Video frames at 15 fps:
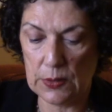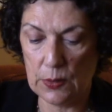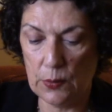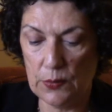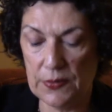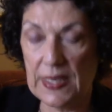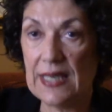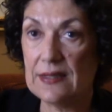
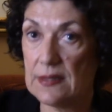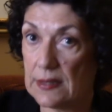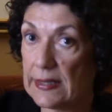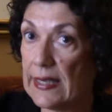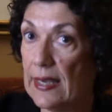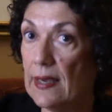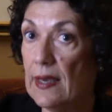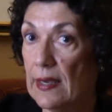So that's
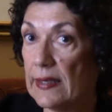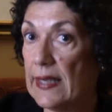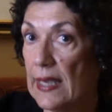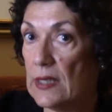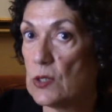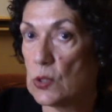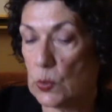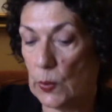a
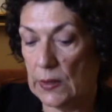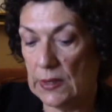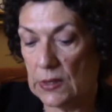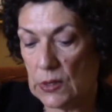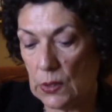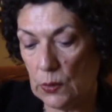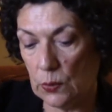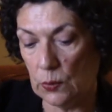
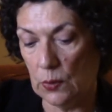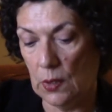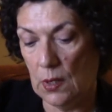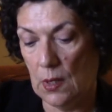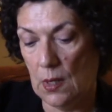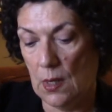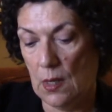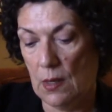catch-22.
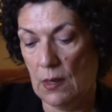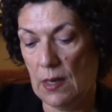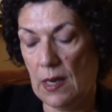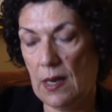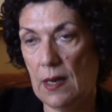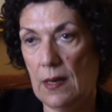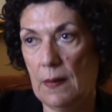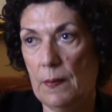
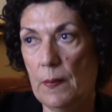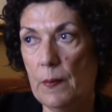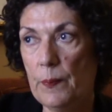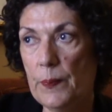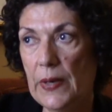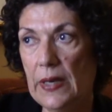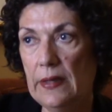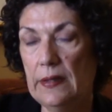
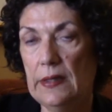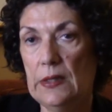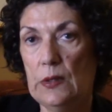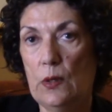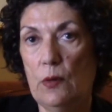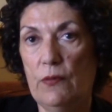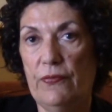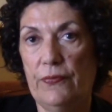But, you
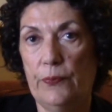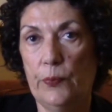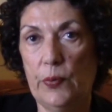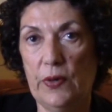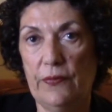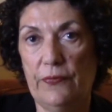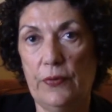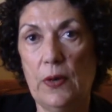know,
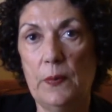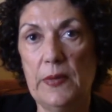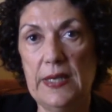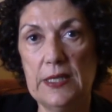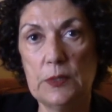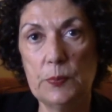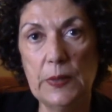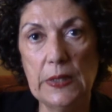from
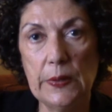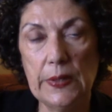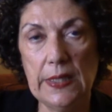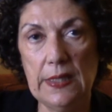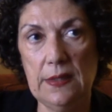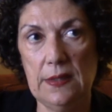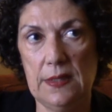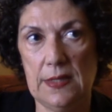
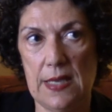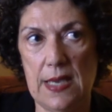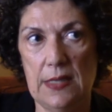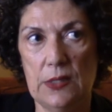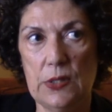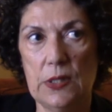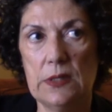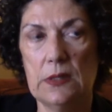experience
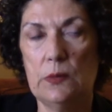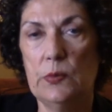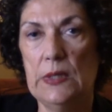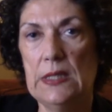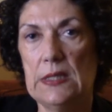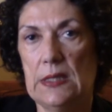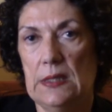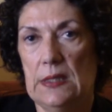and just a
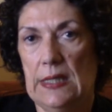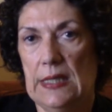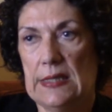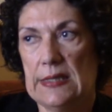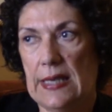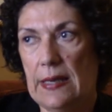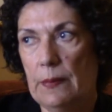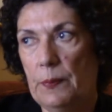recent
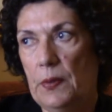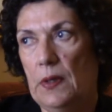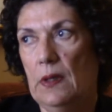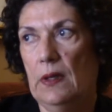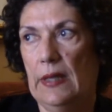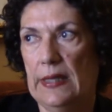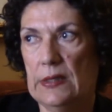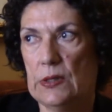
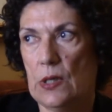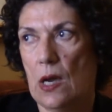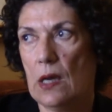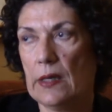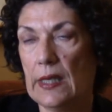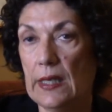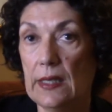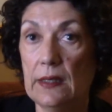example and
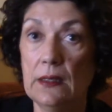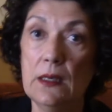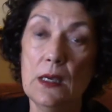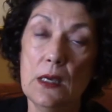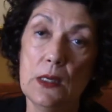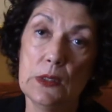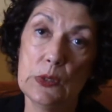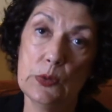talking
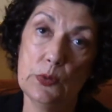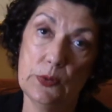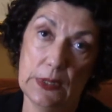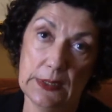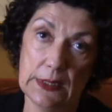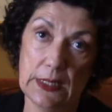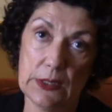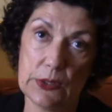to
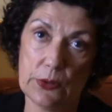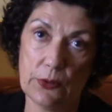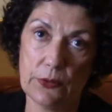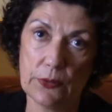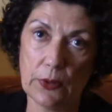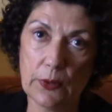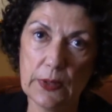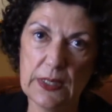the Dutch
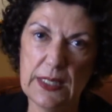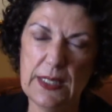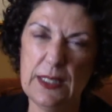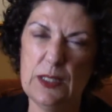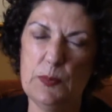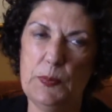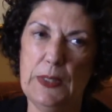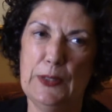
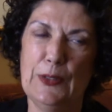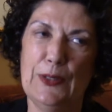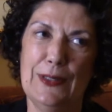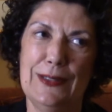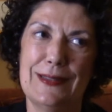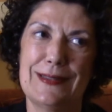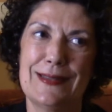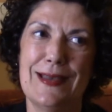authorities,
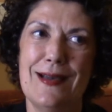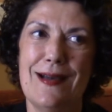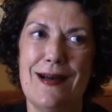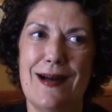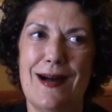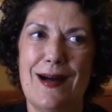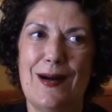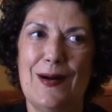because
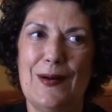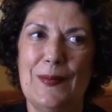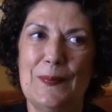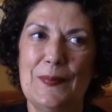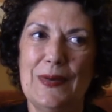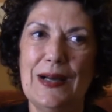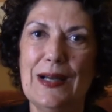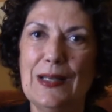a
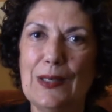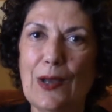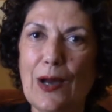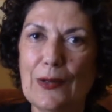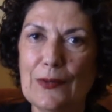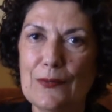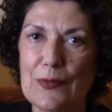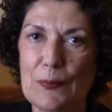
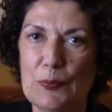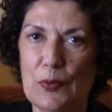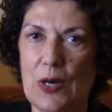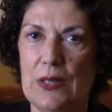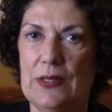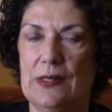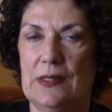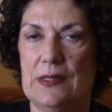lot of the
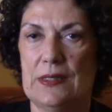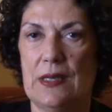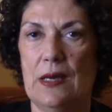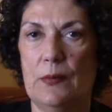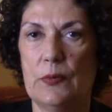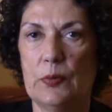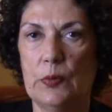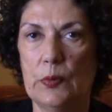products
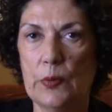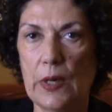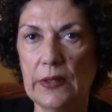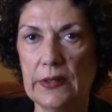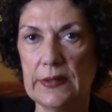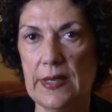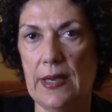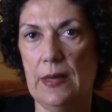come through
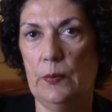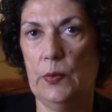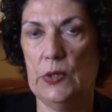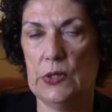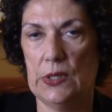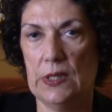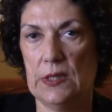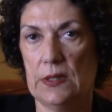Rotterdam,
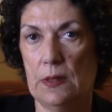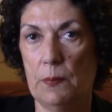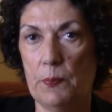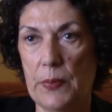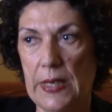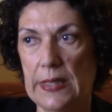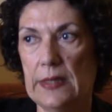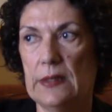which is the
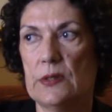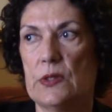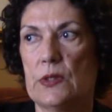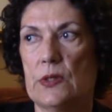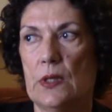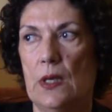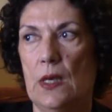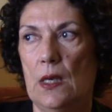
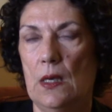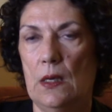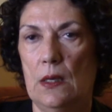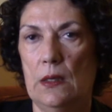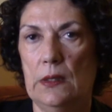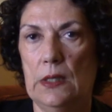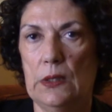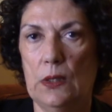biggest,
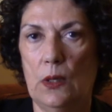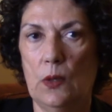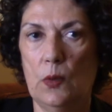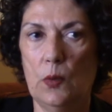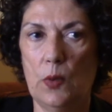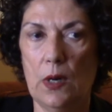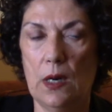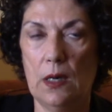you
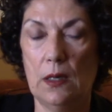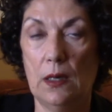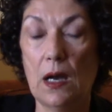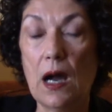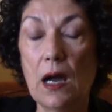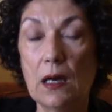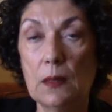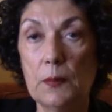know,
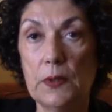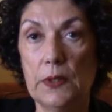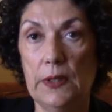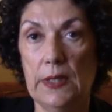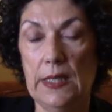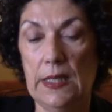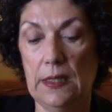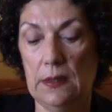
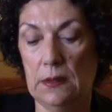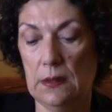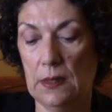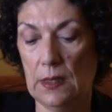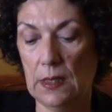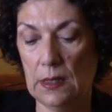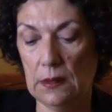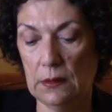harbor
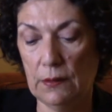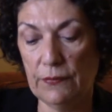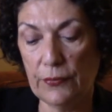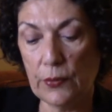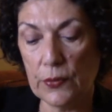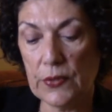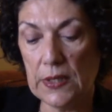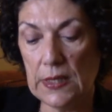in
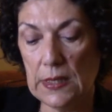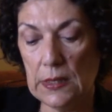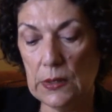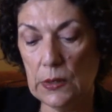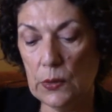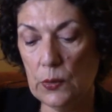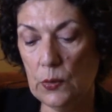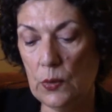for the
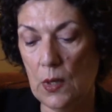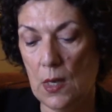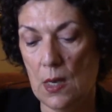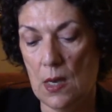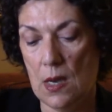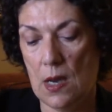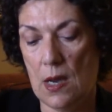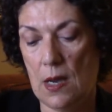EU,
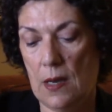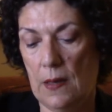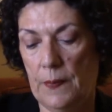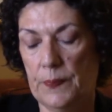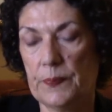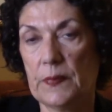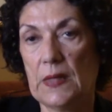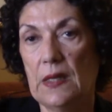
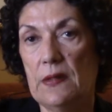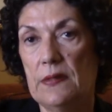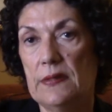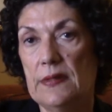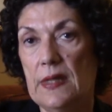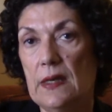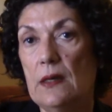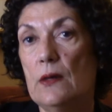
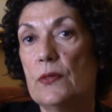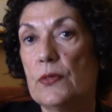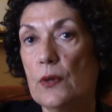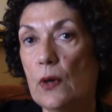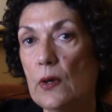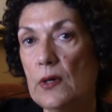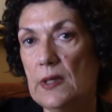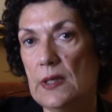the
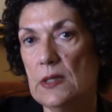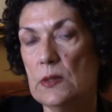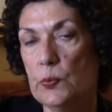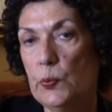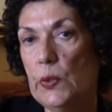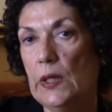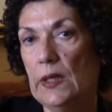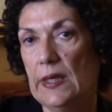authorities
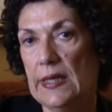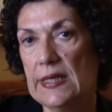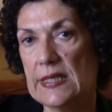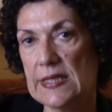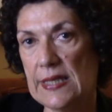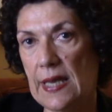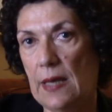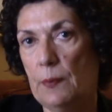will
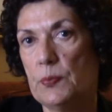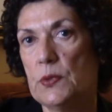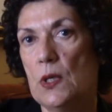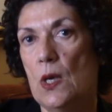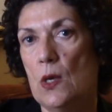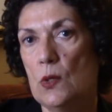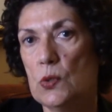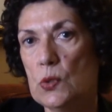accept
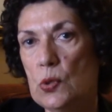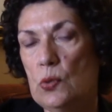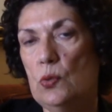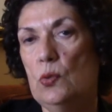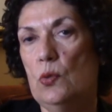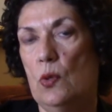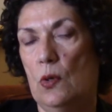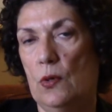
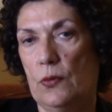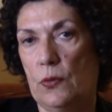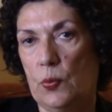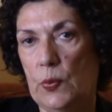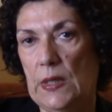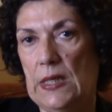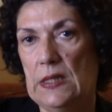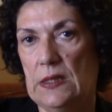two or
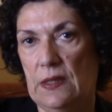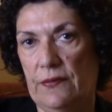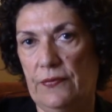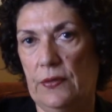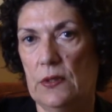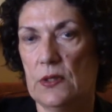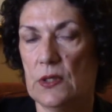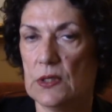three
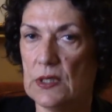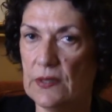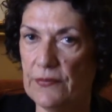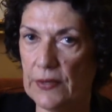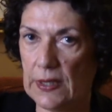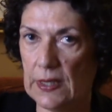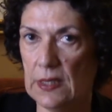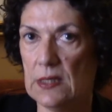different
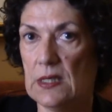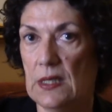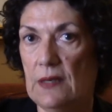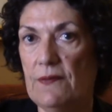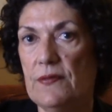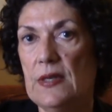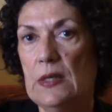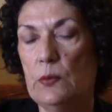certificates
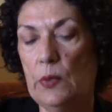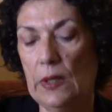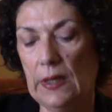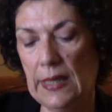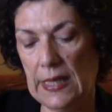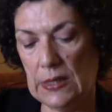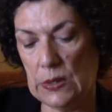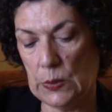if they
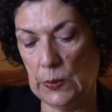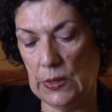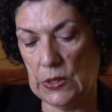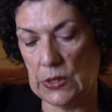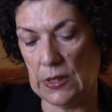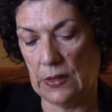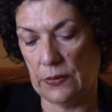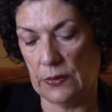relate to
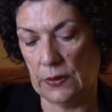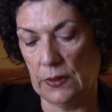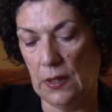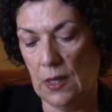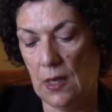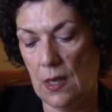each other.